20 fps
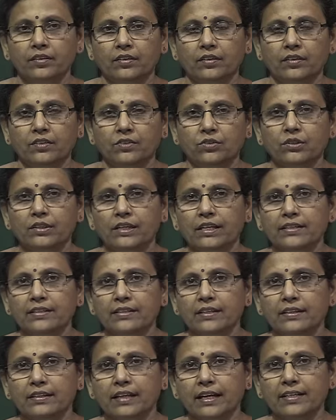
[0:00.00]
So, there is a
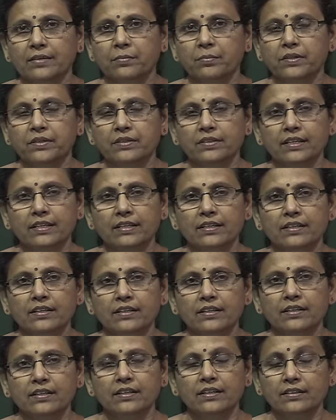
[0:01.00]

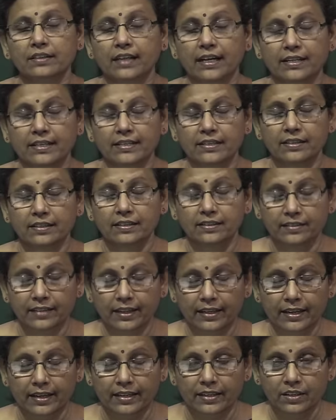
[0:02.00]

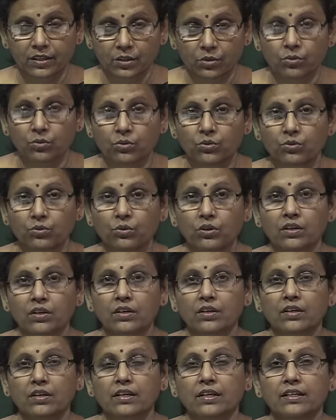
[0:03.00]
30-second rule
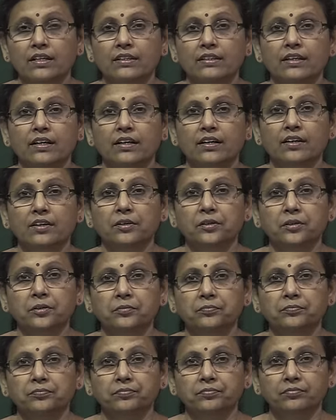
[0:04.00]
in the
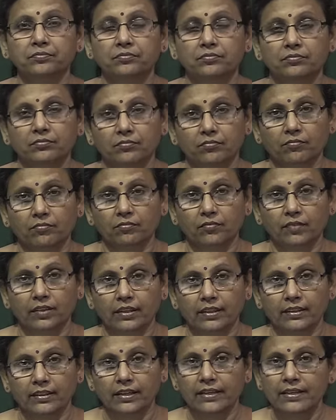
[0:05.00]

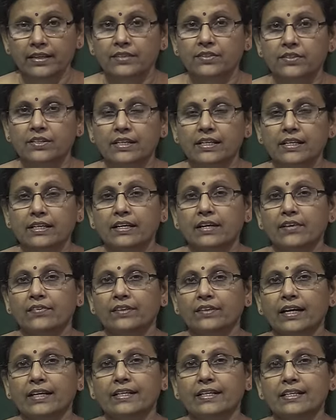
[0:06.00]
industry,
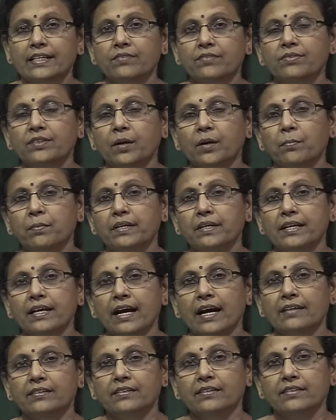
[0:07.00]
that if somebody
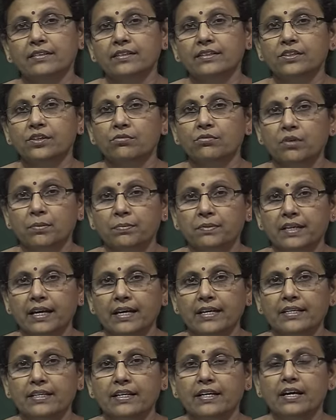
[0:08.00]
accesses your
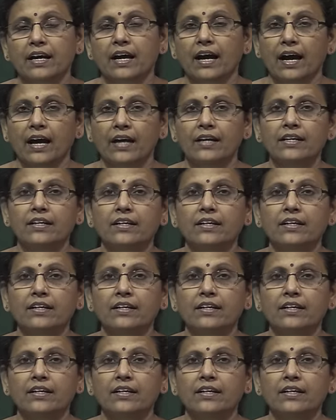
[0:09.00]
website and